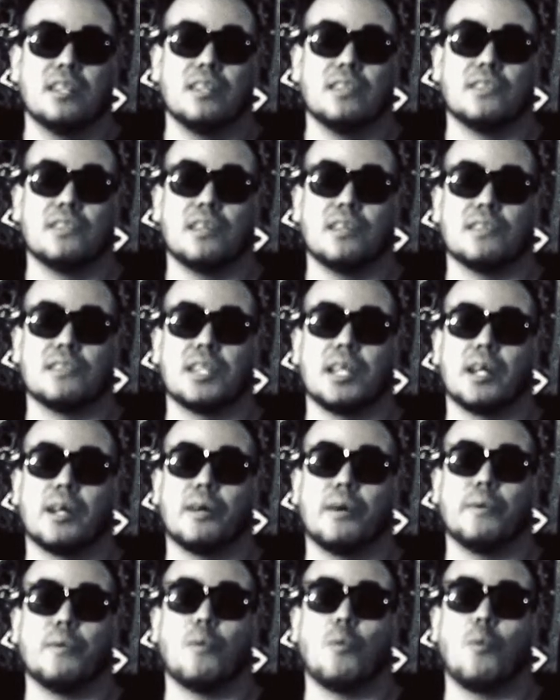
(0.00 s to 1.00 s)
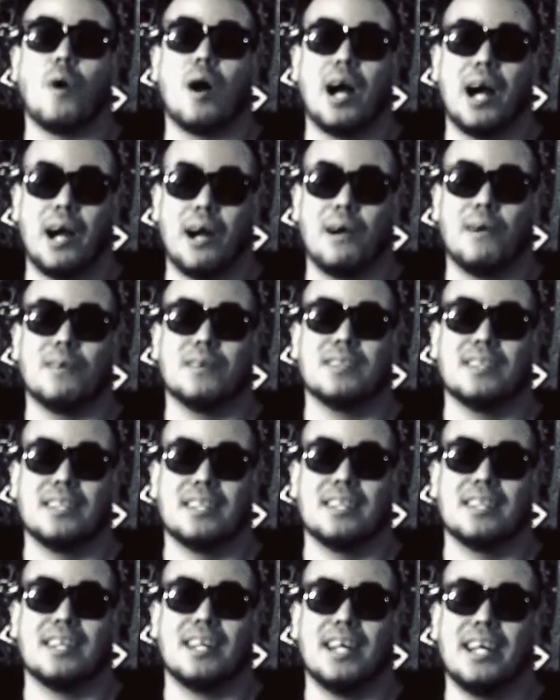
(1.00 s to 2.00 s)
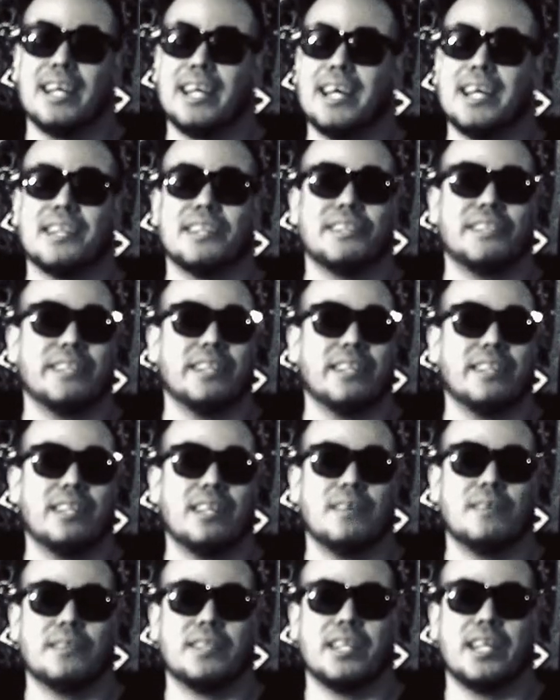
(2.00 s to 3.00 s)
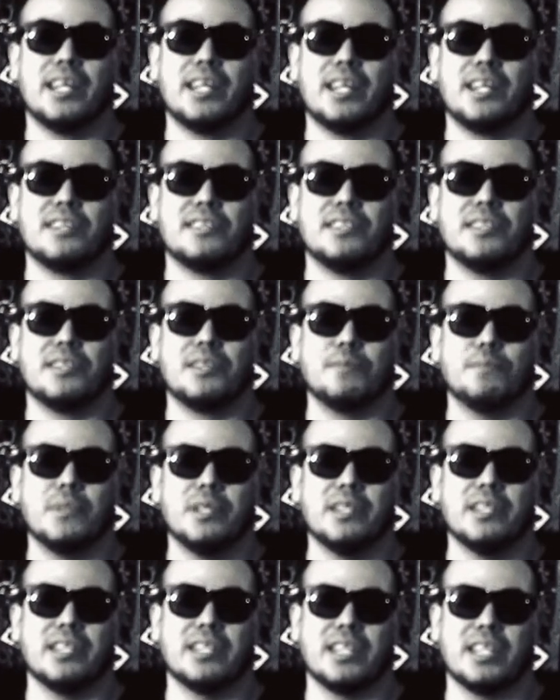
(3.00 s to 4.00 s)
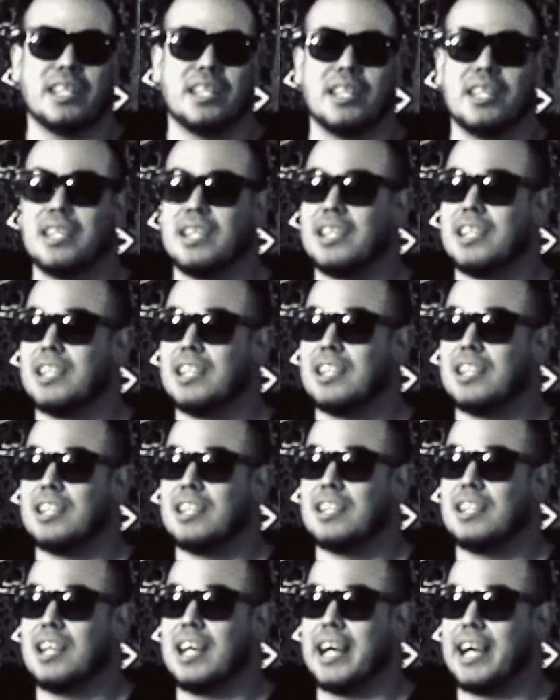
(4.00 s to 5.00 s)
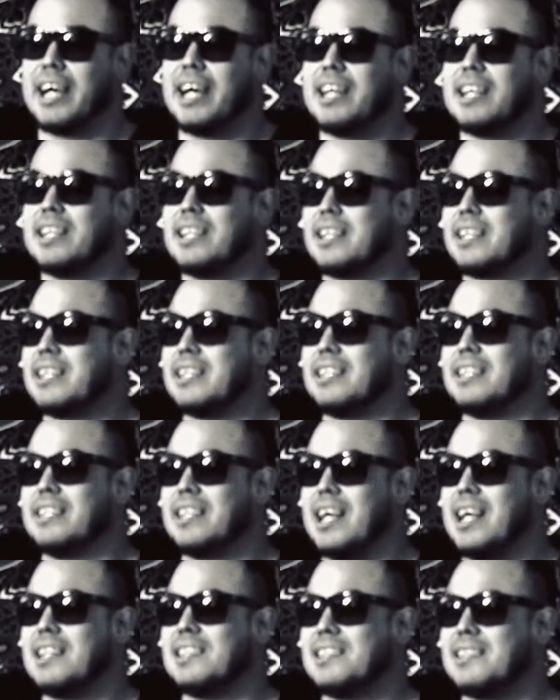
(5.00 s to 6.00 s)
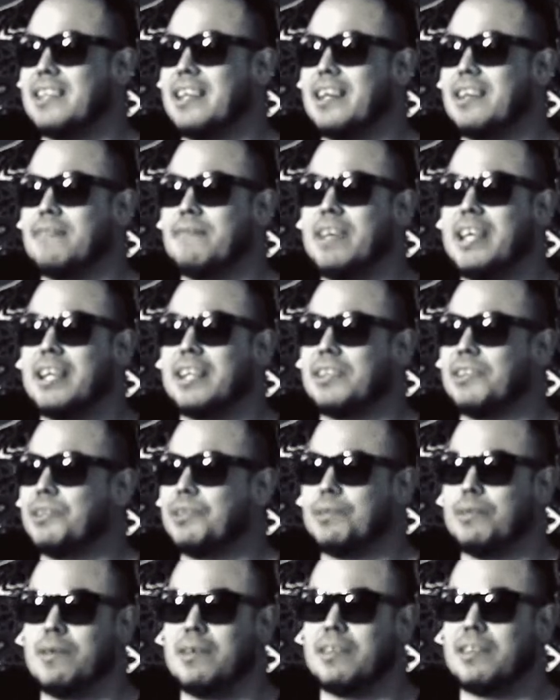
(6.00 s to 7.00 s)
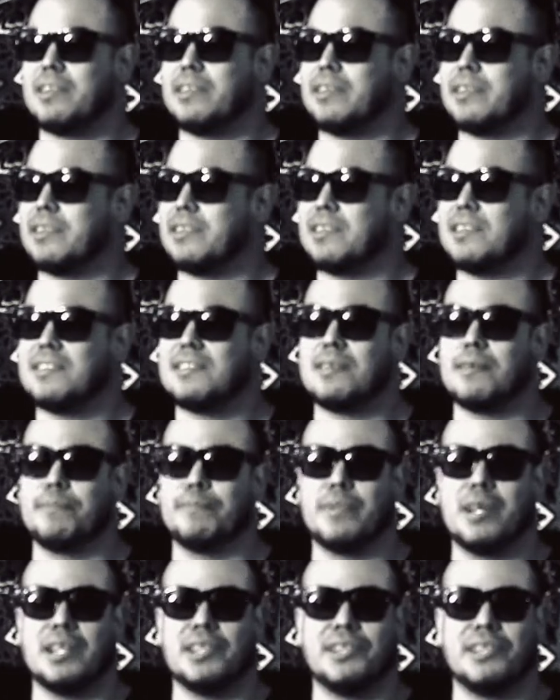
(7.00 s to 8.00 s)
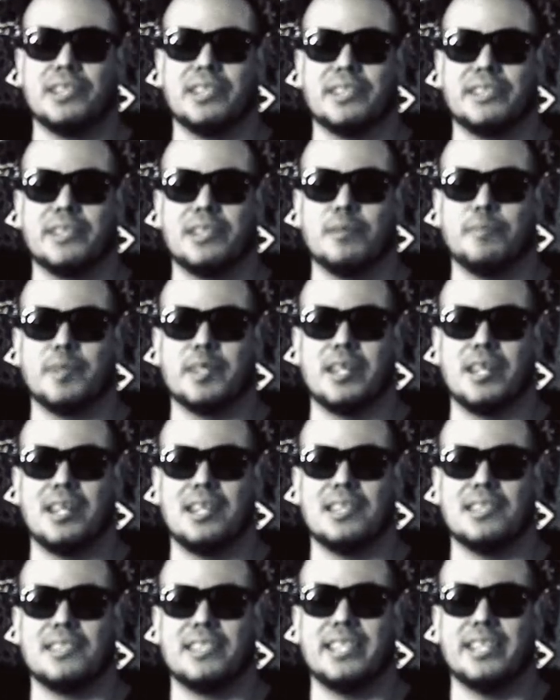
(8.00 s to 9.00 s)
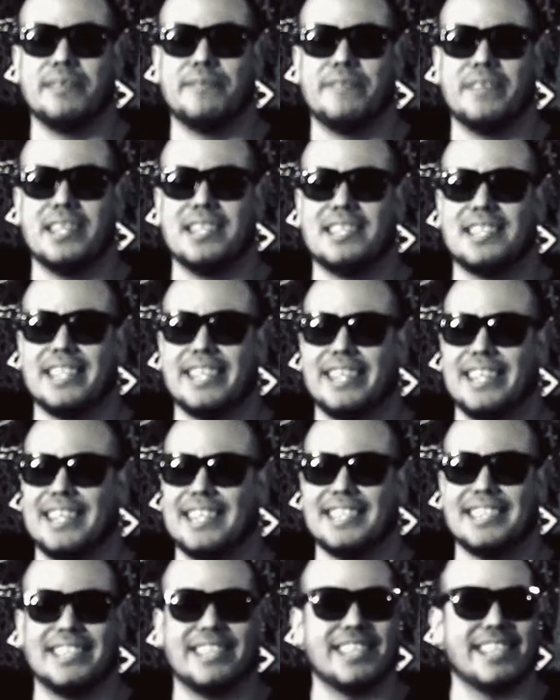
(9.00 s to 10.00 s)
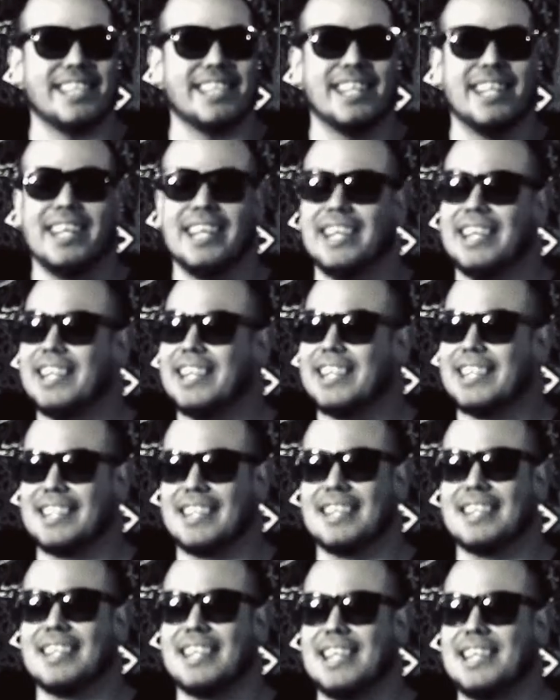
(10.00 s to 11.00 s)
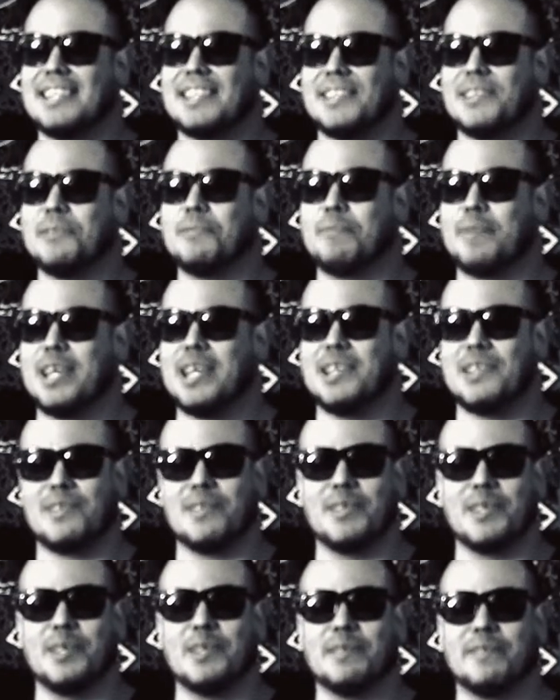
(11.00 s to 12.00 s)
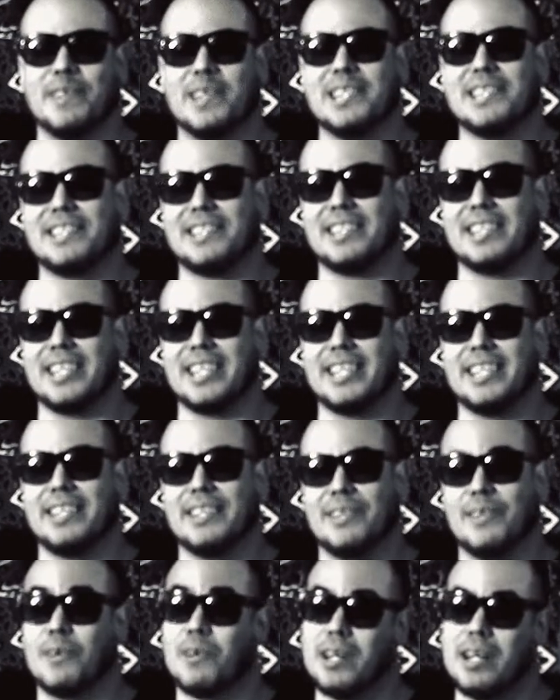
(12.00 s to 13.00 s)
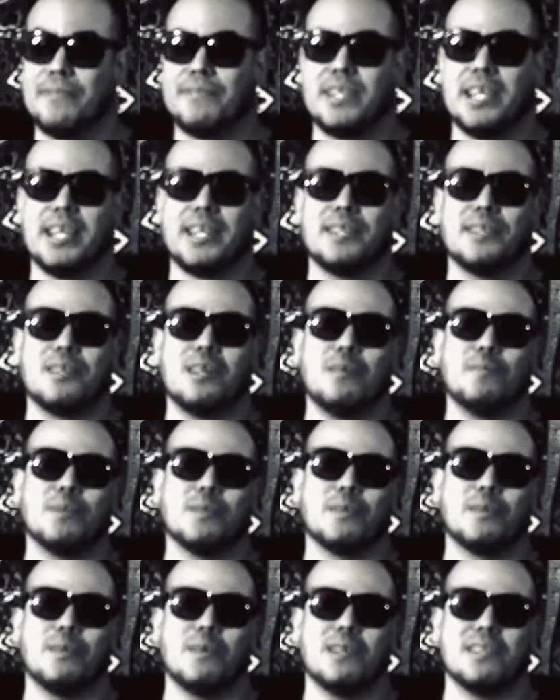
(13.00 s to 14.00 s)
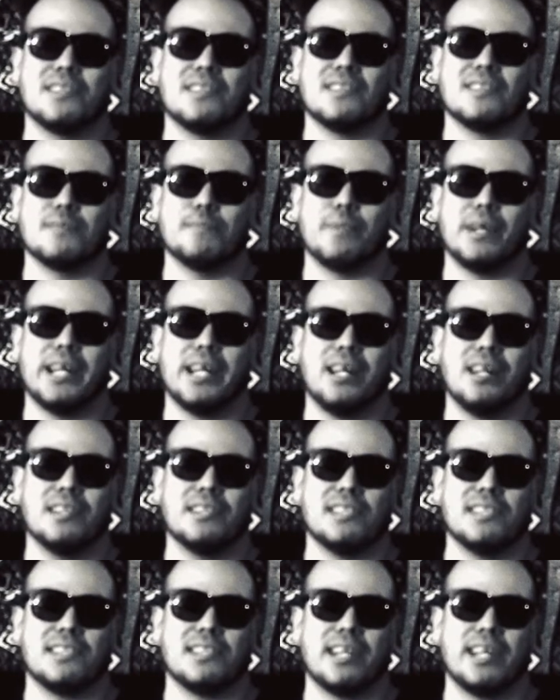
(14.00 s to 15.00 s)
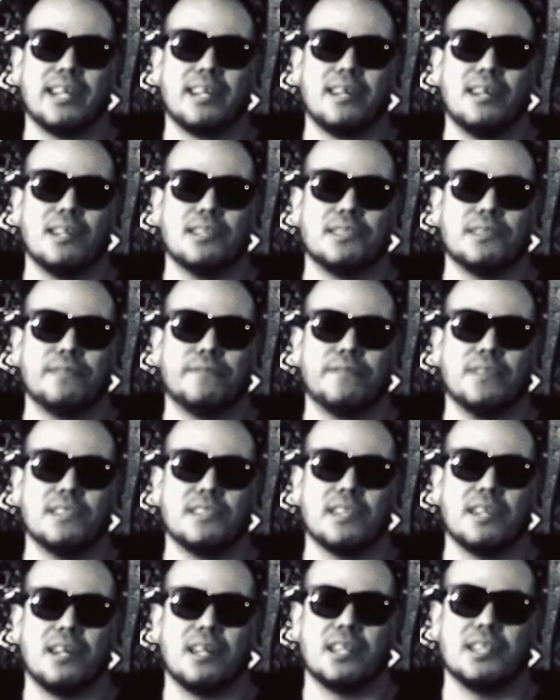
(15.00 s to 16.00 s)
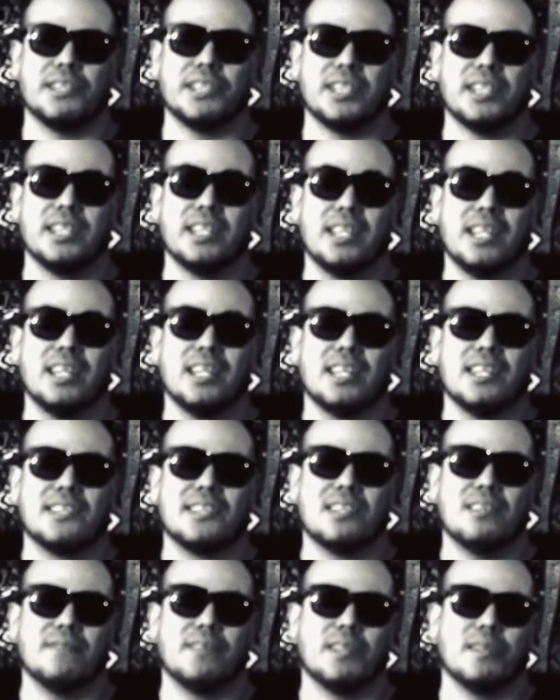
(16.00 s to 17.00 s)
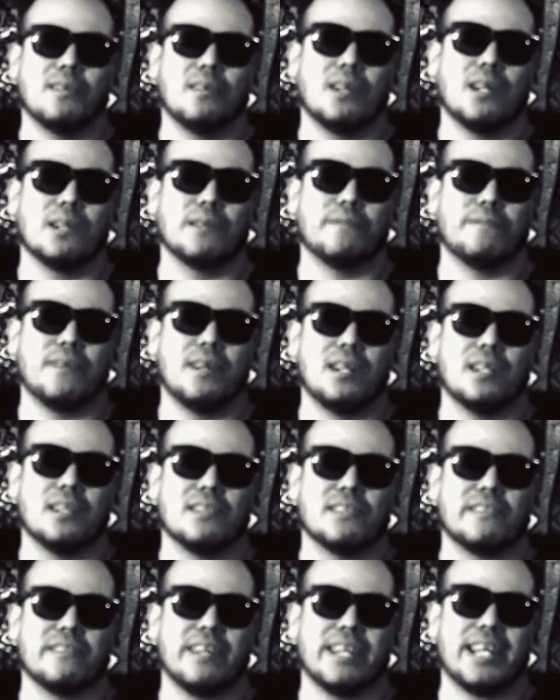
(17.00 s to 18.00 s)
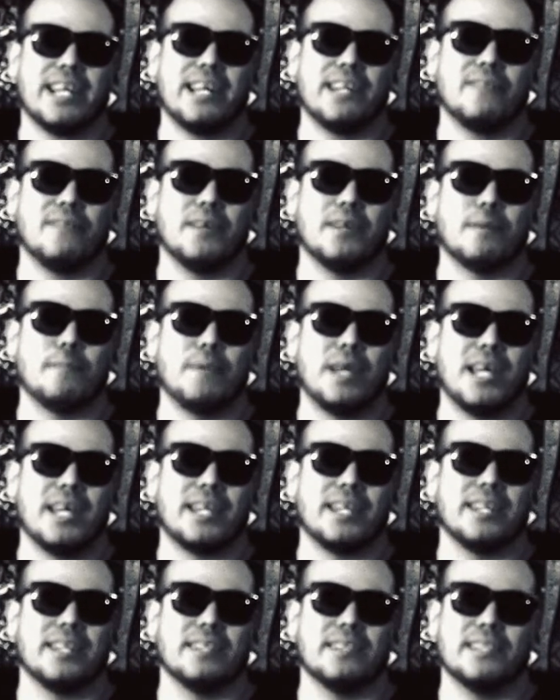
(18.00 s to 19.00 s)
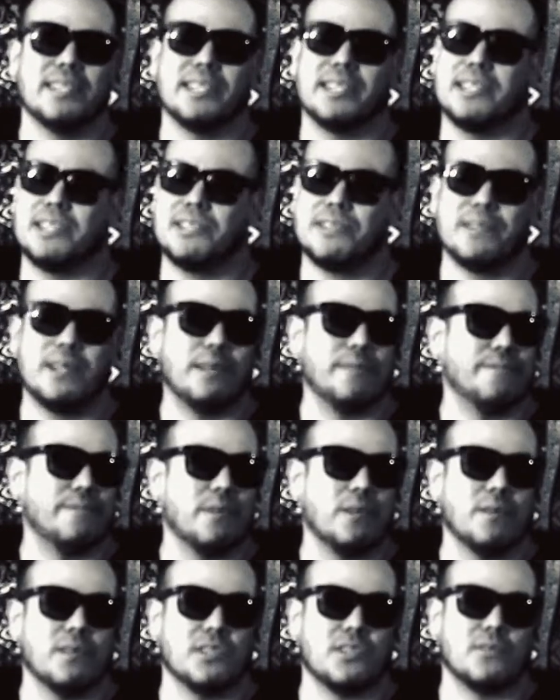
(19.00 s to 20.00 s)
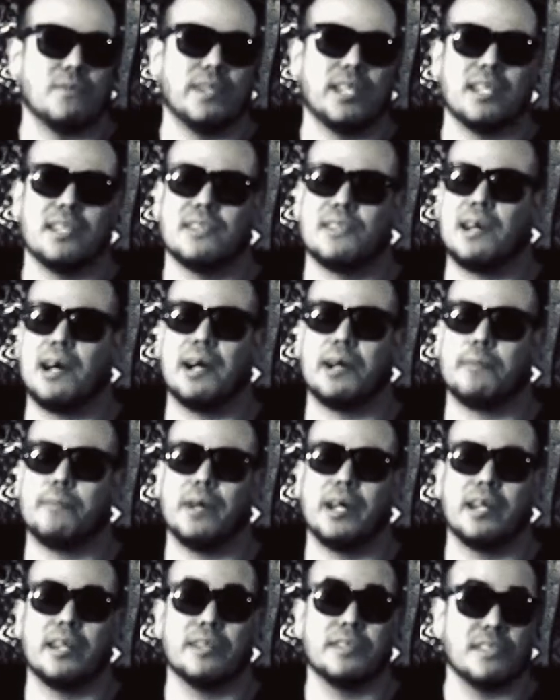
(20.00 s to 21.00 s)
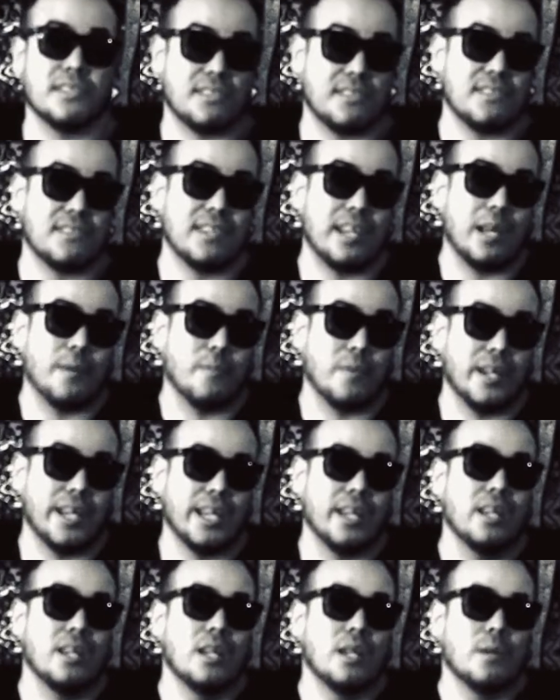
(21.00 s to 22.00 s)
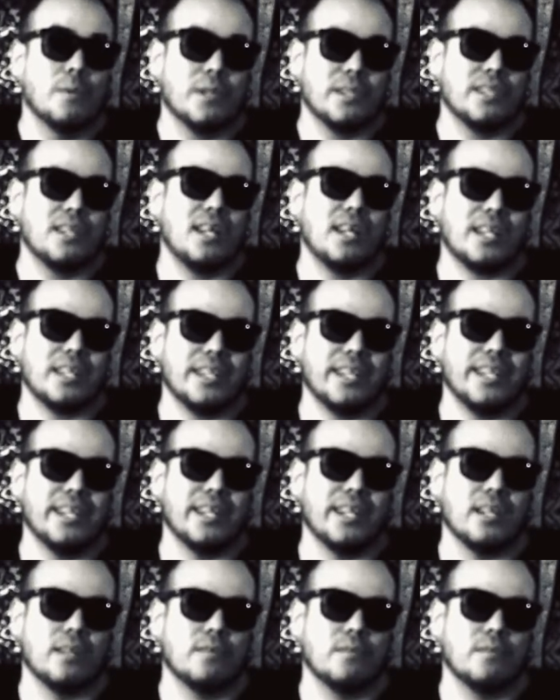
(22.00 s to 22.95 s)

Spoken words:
So I was like, wow, I gotta share that with the ADHD community. I gotta condense that and make it short though, because there's a bunch of terminology, physiology, and unless you've been to a university or have taken a couple of courses in biology, psychology, physiology, it's going to be a little hard to follow. So I kind of want to make it, straightforward so we can talk about it just the same way we're talking here.